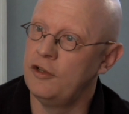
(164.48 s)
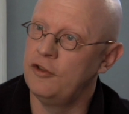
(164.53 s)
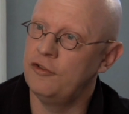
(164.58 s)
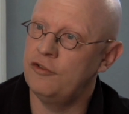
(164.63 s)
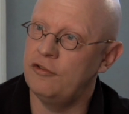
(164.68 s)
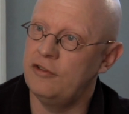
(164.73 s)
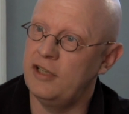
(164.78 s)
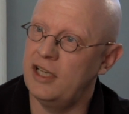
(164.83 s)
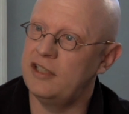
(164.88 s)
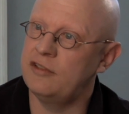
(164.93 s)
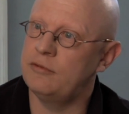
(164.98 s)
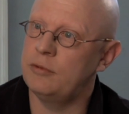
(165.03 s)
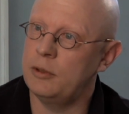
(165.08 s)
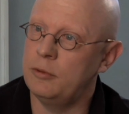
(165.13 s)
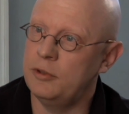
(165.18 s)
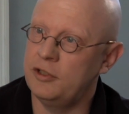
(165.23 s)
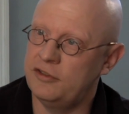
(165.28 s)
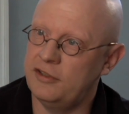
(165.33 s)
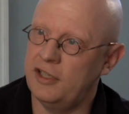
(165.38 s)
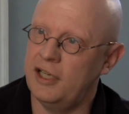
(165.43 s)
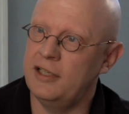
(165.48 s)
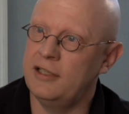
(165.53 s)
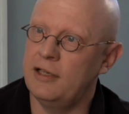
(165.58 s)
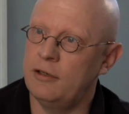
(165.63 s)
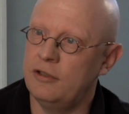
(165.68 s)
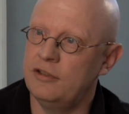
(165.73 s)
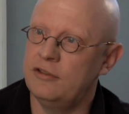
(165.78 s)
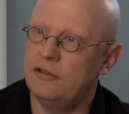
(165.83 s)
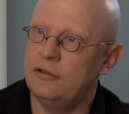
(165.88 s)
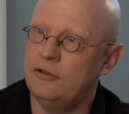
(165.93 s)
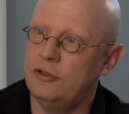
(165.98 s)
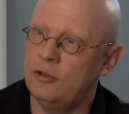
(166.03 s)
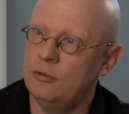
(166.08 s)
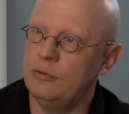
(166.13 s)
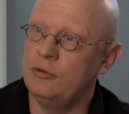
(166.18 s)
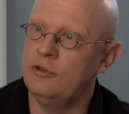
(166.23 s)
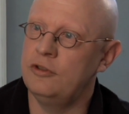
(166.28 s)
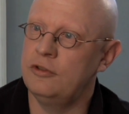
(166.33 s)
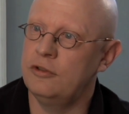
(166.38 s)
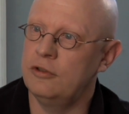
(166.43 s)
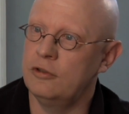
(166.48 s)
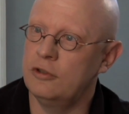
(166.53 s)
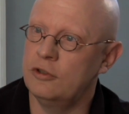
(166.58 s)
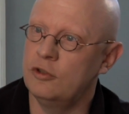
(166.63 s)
So that's why we say there is a huge